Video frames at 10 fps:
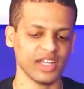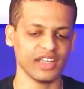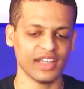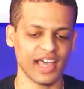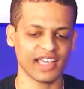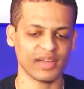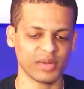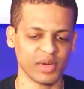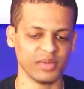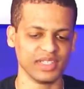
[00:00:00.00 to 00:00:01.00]
you're in an
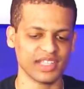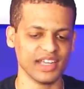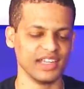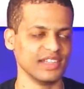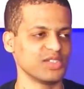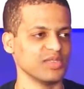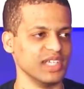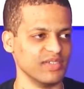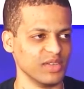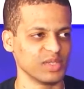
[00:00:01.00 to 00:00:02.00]
academic bubble inside
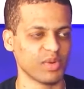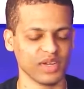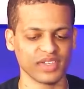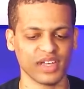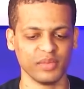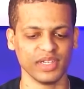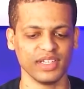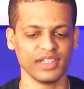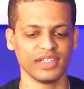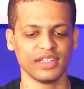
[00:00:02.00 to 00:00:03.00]
industry, even though it's part of a
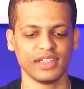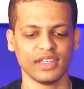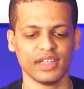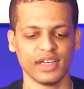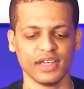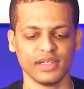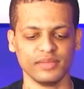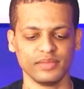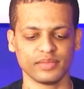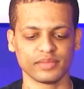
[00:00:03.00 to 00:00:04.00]
company.
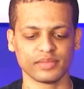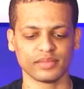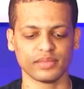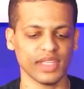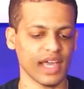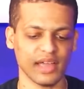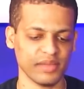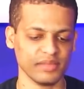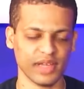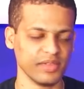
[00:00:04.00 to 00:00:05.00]
Um, but yeah,
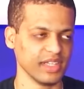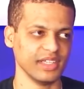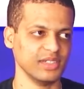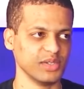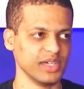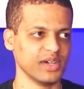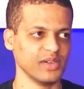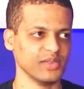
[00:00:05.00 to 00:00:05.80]
I, I really enjoy